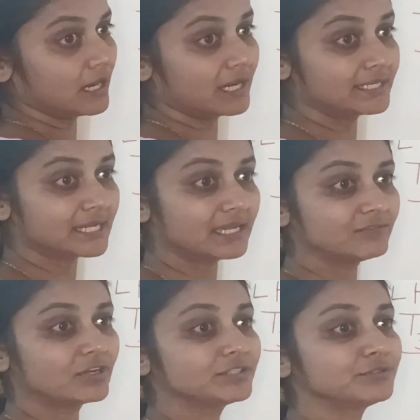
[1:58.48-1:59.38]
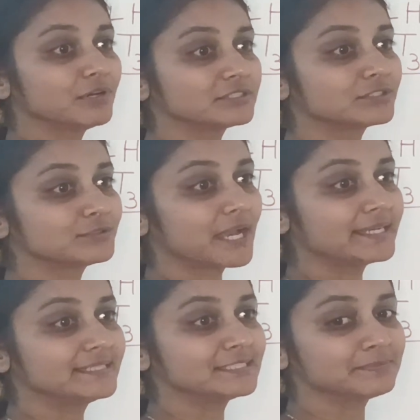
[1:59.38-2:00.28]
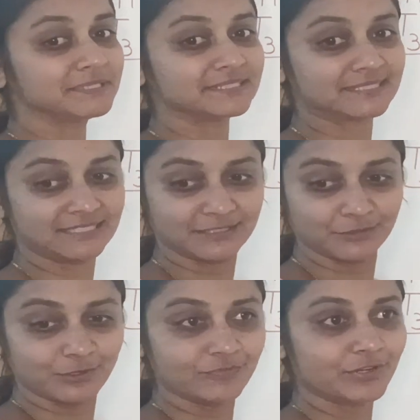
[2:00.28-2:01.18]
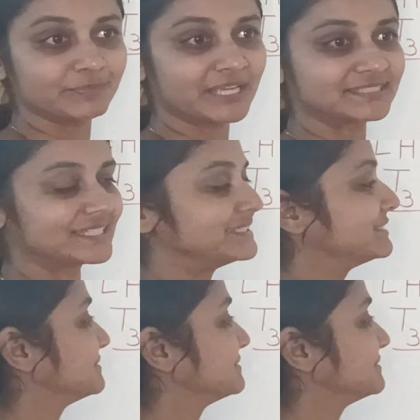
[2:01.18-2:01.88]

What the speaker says: Anika, I want you also to write this, please. Go from that side.